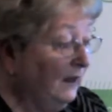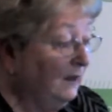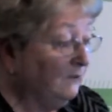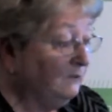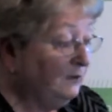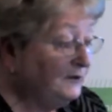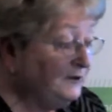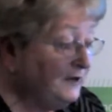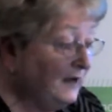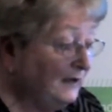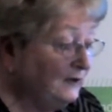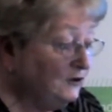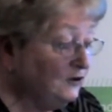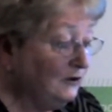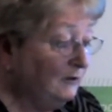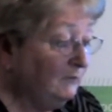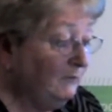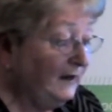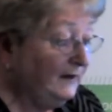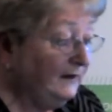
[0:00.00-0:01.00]
potential
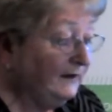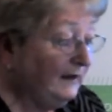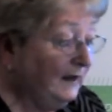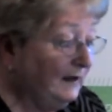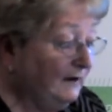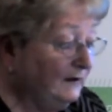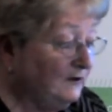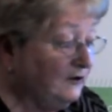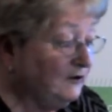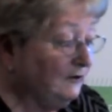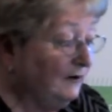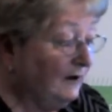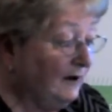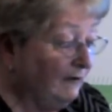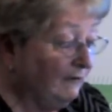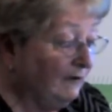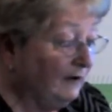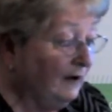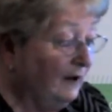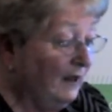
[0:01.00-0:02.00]
medication
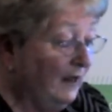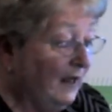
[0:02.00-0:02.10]
error